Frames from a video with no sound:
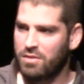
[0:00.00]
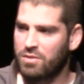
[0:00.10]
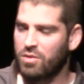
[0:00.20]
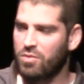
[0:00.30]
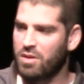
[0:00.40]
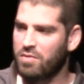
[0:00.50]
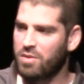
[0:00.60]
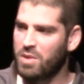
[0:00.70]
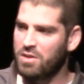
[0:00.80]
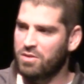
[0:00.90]
So one of
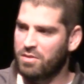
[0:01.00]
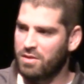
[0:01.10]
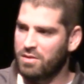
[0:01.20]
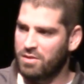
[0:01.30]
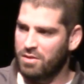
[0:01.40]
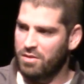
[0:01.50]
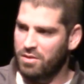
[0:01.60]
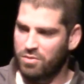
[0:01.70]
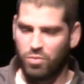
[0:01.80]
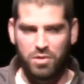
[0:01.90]
the major things here
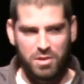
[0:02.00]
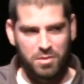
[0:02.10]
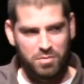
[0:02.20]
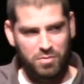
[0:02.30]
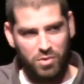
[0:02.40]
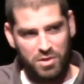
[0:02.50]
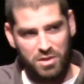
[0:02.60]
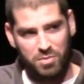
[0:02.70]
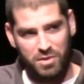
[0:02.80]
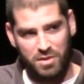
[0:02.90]
is worship.
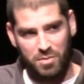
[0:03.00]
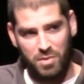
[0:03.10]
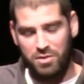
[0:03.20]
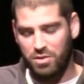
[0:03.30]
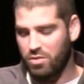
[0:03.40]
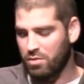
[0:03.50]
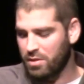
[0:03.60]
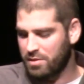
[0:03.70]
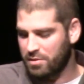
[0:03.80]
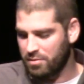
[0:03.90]
Worship is a major
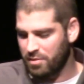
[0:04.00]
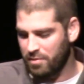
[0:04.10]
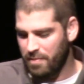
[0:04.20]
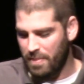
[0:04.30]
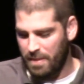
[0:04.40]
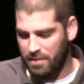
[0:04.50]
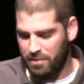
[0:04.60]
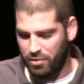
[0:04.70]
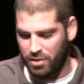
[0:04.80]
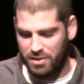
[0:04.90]
cornerstone
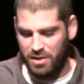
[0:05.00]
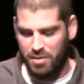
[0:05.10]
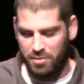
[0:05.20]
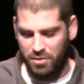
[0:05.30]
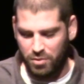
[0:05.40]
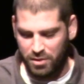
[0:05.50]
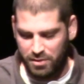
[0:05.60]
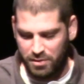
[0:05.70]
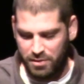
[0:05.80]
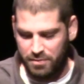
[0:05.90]
for Islamic
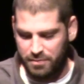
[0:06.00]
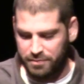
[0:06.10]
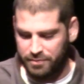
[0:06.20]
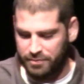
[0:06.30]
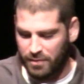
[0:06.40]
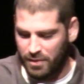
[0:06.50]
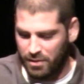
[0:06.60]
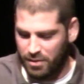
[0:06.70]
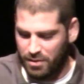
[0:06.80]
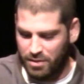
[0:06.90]
workers.
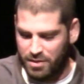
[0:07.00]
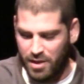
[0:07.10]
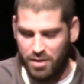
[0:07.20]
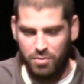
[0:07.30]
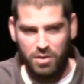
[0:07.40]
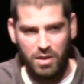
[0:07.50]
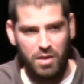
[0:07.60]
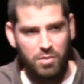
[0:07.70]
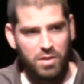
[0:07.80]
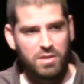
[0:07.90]
The second one that
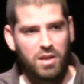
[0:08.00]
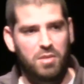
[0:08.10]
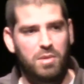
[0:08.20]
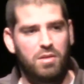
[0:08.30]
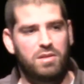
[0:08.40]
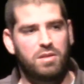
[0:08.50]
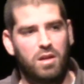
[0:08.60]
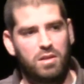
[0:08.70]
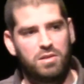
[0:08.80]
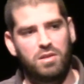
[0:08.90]
I want to talk about is
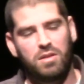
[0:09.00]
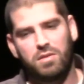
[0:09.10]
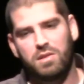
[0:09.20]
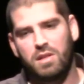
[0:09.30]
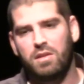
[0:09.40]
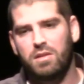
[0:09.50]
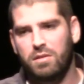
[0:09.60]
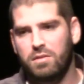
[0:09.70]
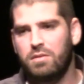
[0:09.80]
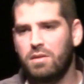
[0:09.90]
knowledge and understanding.
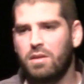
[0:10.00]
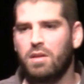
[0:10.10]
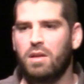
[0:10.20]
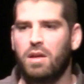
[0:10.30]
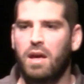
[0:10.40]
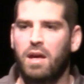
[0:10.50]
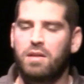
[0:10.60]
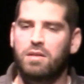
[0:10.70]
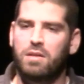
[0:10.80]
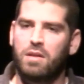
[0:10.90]

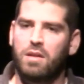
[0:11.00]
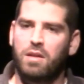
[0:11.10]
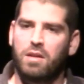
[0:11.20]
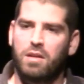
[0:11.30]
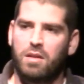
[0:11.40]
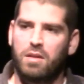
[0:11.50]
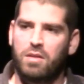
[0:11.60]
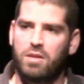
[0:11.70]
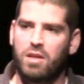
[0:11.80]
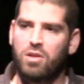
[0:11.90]
And
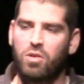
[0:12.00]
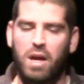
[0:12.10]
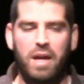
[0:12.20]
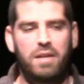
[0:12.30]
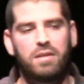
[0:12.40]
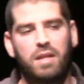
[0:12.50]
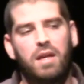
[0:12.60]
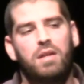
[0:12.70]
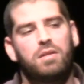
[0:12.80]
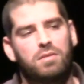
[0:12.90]
they go hand in
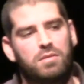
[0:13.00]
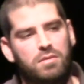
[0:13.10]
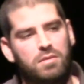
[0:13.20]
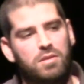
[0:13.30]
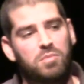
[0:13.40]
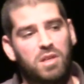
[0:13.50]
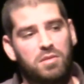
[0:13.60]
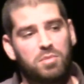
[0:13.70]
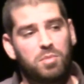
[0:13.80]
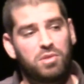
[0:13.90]
hand.
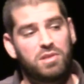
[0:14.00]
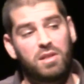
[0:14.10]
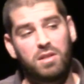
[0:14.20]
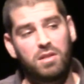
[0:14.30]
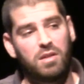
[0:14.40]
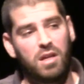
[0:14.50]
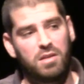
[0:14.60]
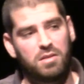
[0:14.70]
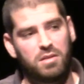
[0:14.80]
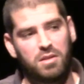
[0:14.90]
Sometimes people study a
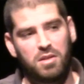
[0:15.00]
lot,